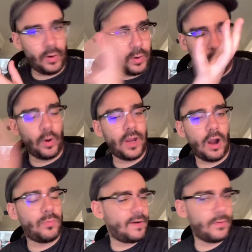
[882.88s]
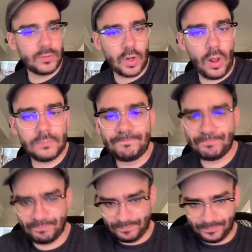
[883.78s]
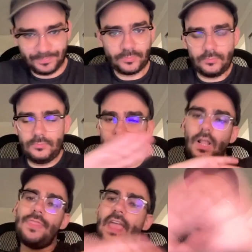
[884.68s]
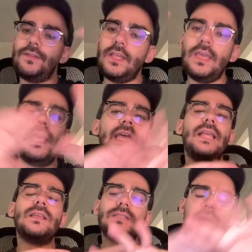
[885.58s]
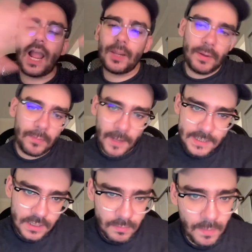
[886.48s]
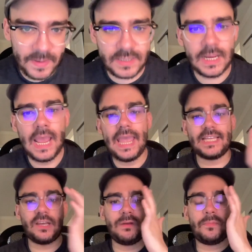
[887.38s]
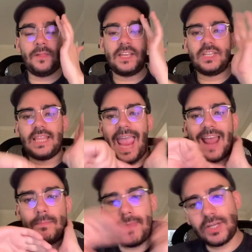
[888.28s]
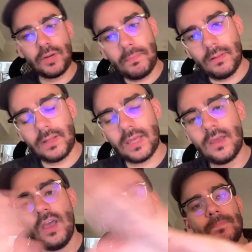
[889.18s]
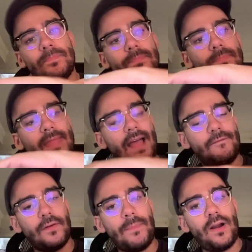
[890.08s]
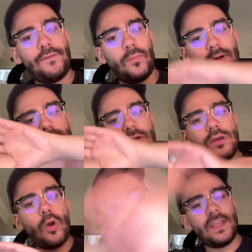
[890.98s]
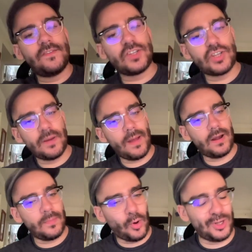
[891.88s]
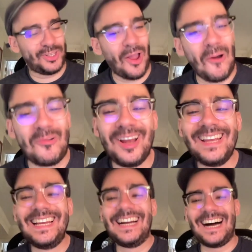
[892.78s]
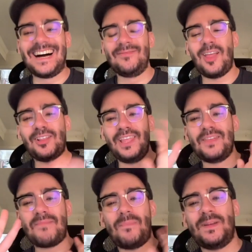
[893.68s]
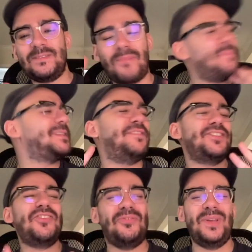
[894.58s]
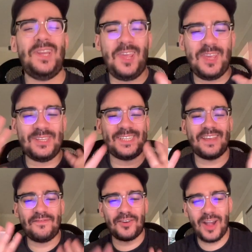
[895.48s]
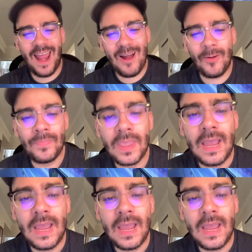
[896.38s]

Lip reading: Courtyard, whatever it was called. Thankfully, it is not going to be replacing the Muppets. It's going to be replacing the animation building, that, for better or for worse, nobody gives a shit about anymore. So, luckily, the Muppets Vision 3D is safe for now.